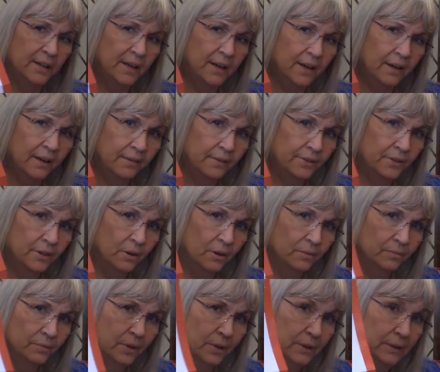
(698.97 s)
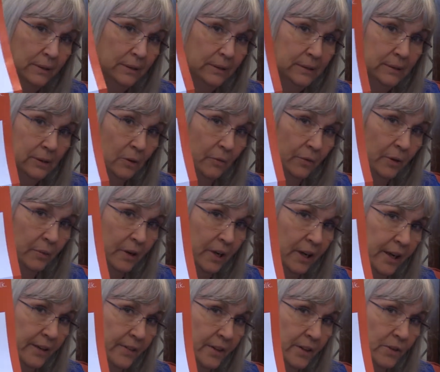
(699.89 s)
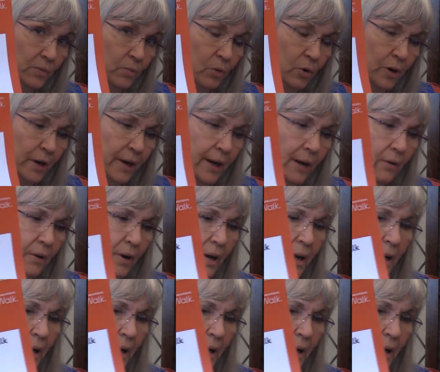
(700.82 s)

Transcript: the 8th, so hopefully we're going to get this word out.